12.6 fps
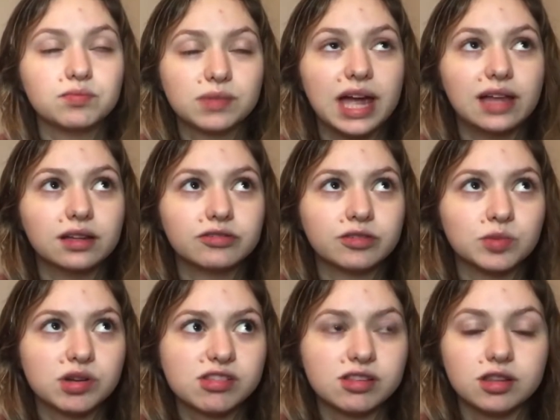Kayla from
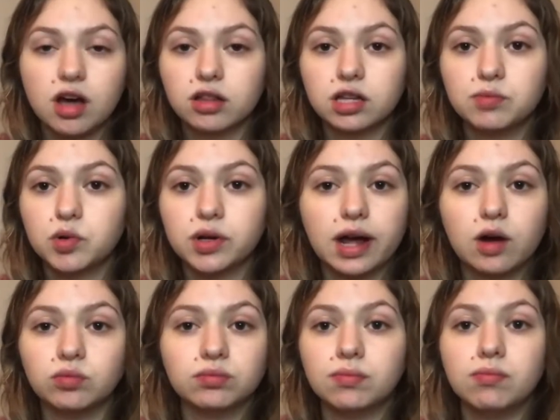Books and Lala put
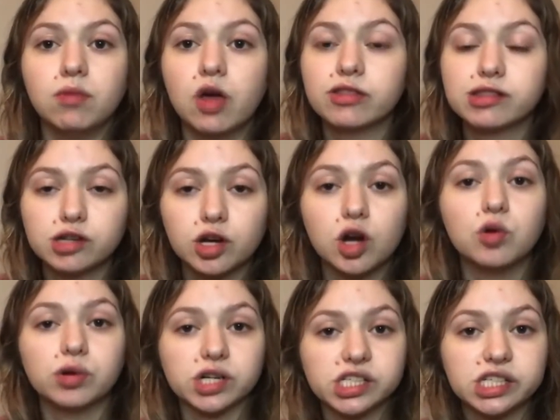out months ago
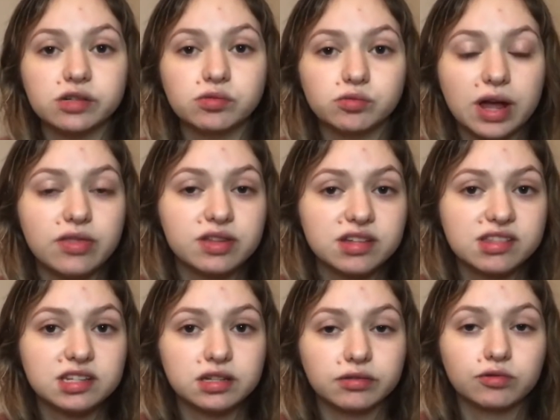where she read this
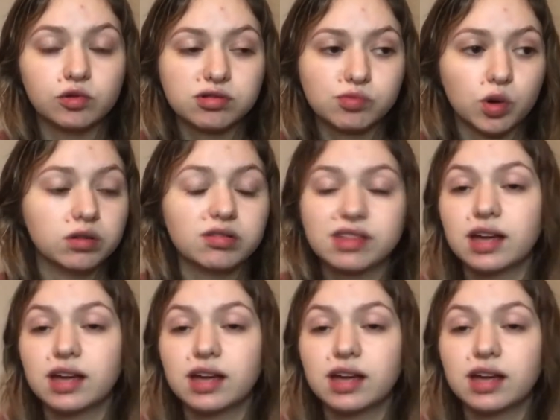and did full spoilers.